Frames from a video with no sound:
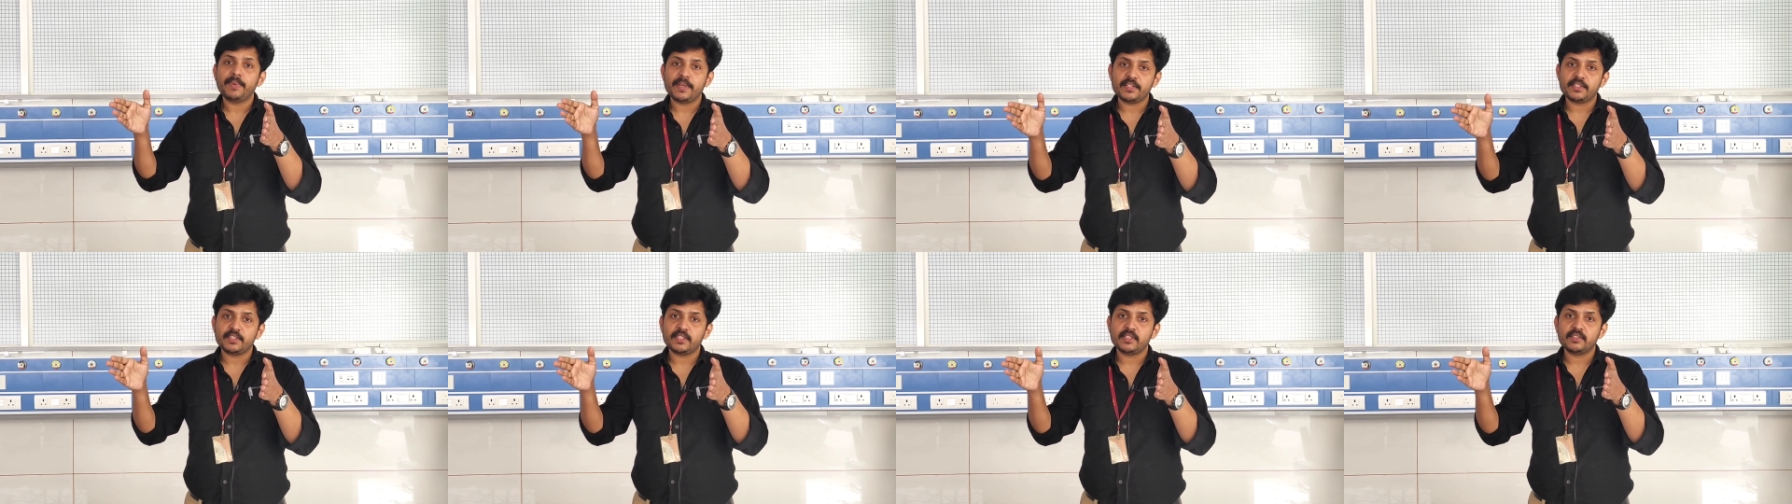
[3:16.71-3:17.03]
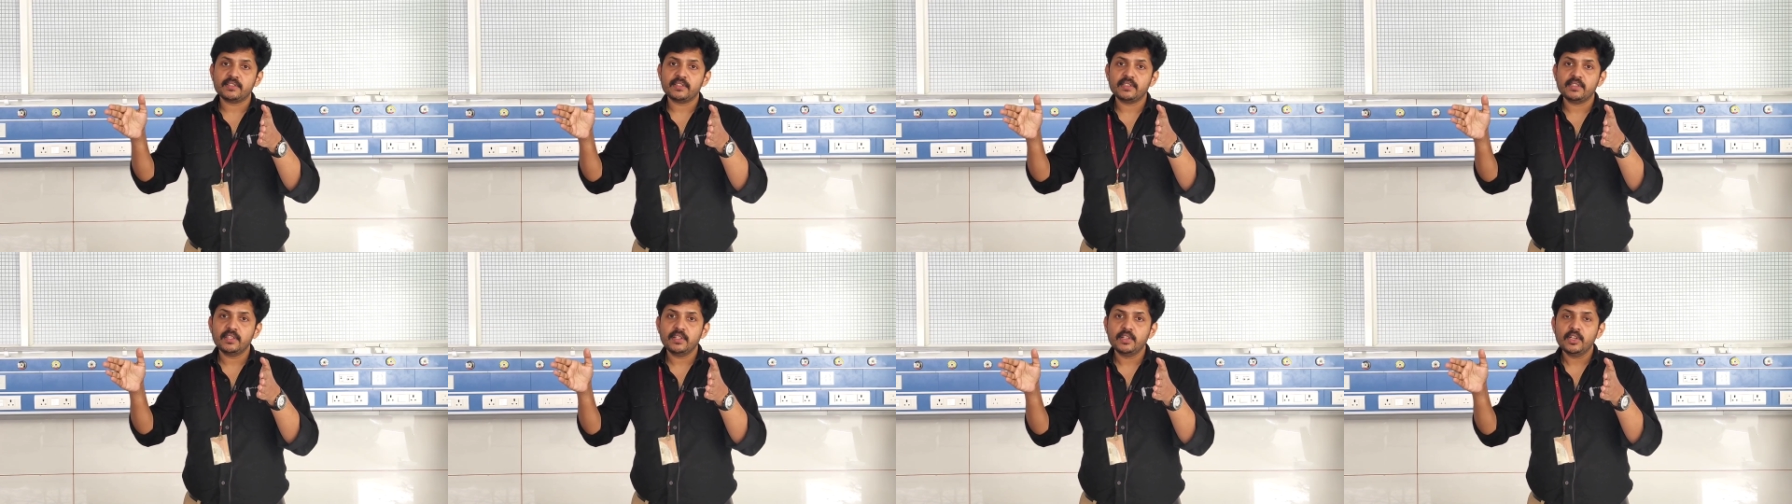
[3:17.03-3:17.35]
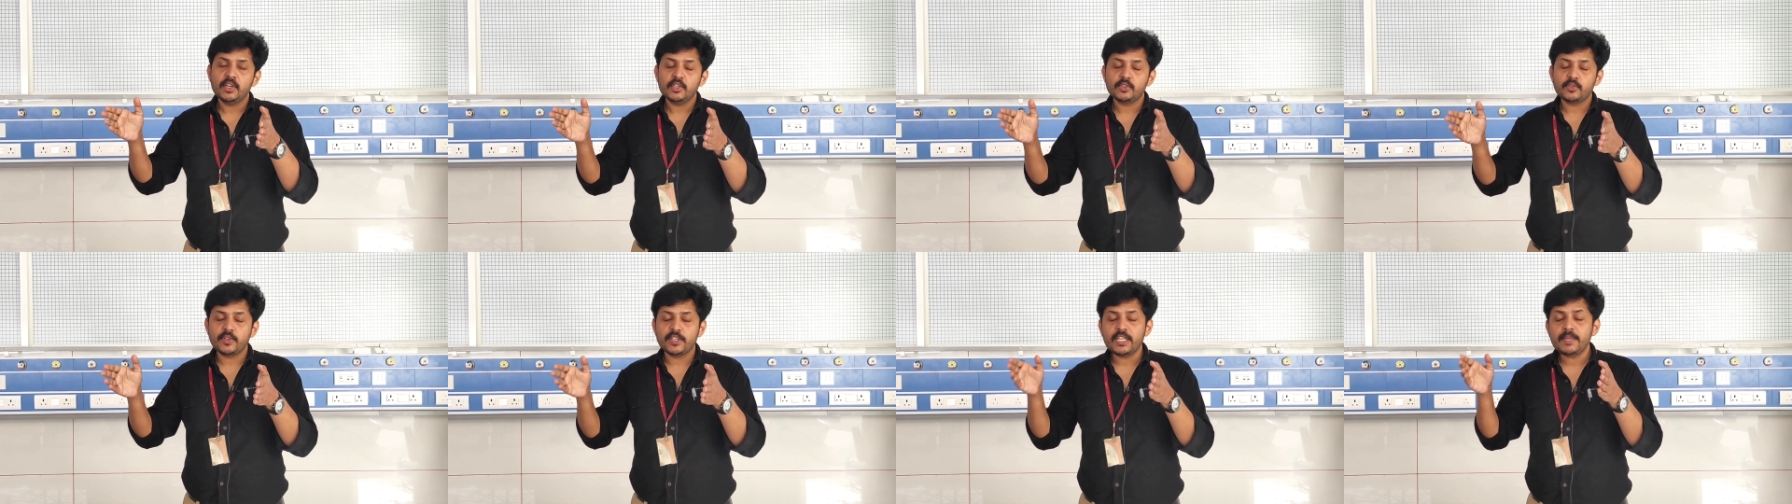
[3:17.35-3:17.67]
patients.
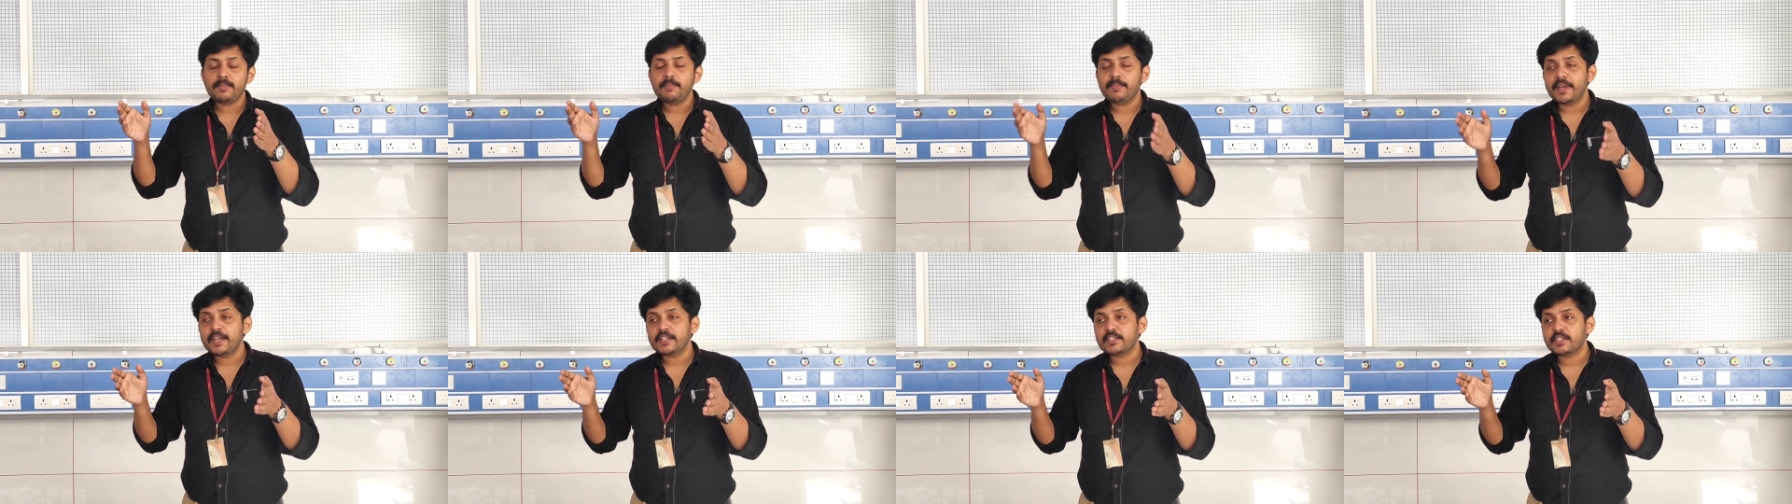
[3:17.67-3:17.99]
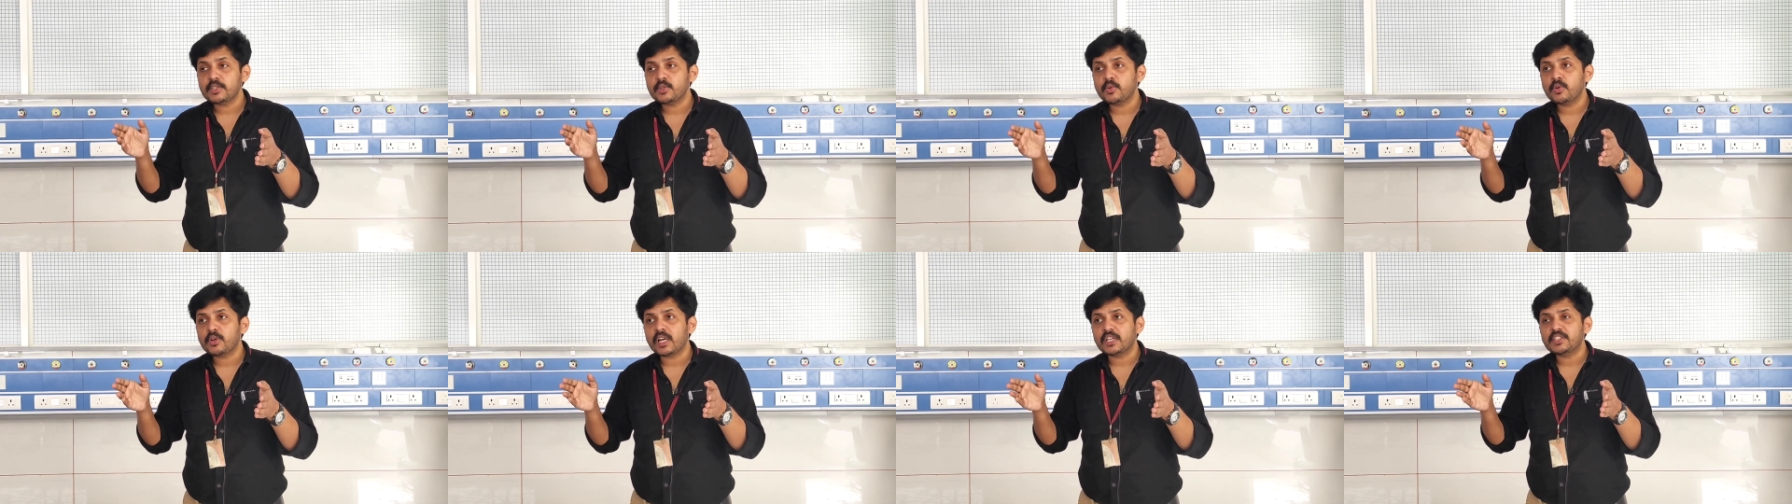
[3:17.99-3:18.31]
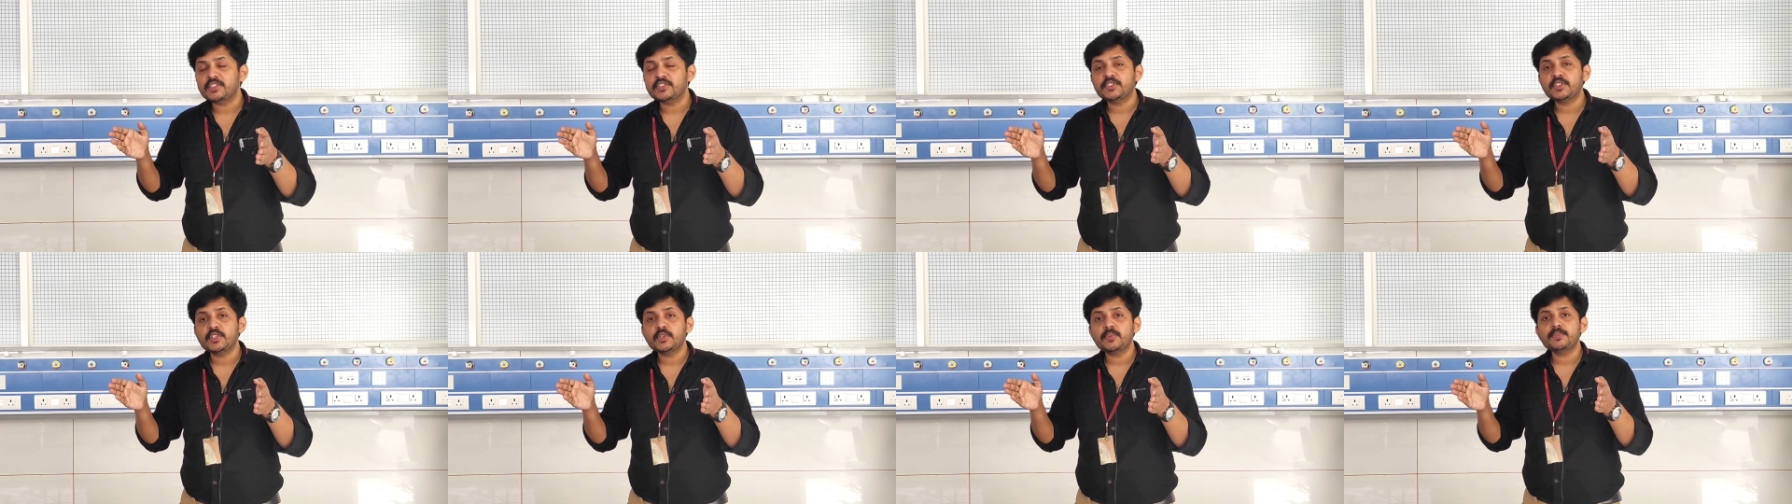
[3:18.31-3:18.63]
So, any patient who
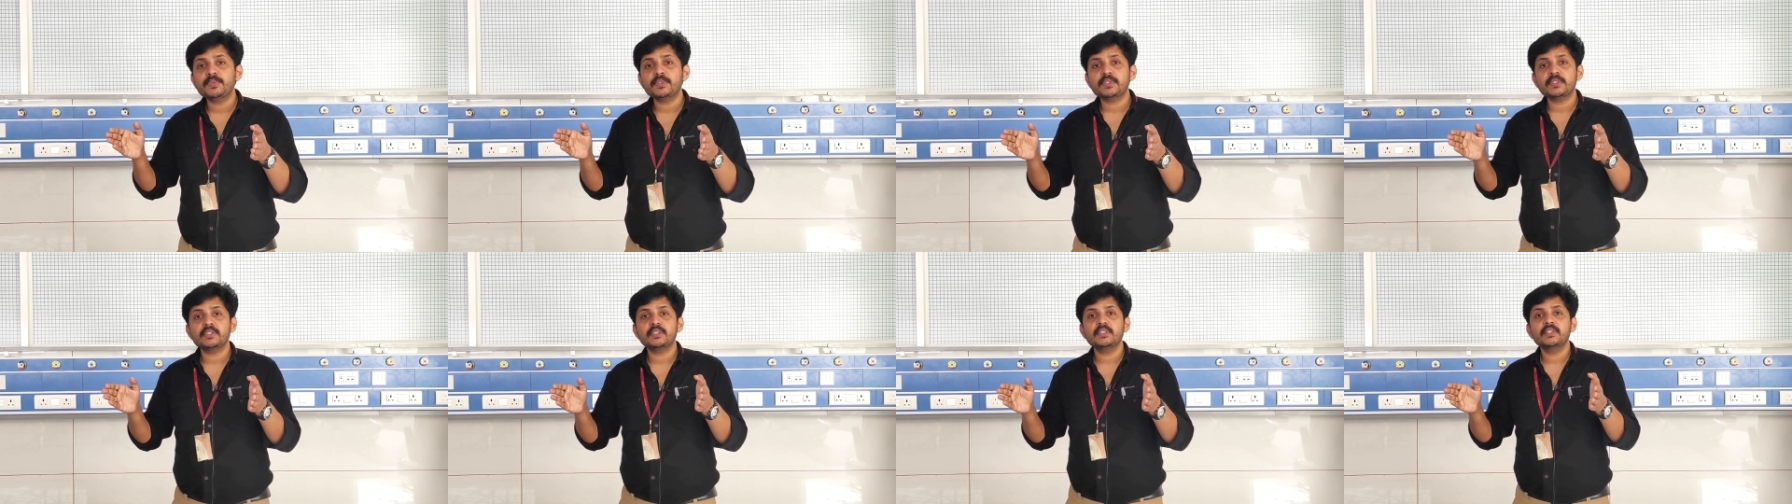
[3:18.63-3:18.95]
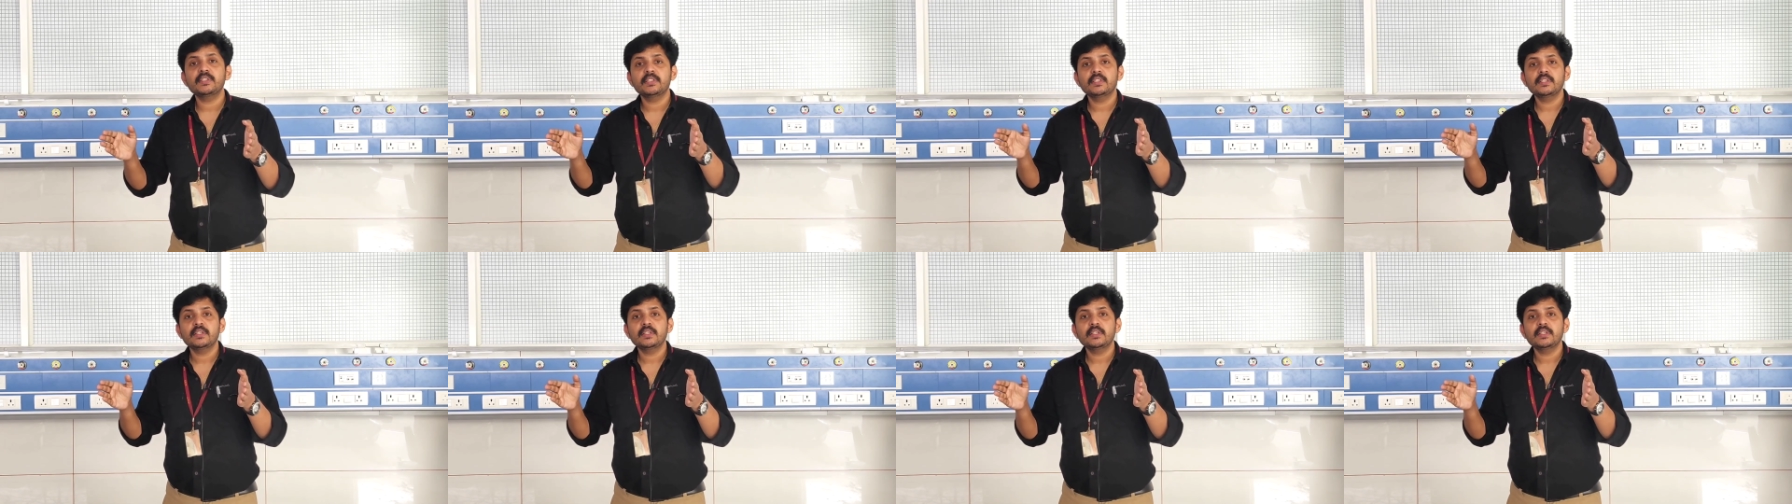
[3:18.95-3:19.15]
consumes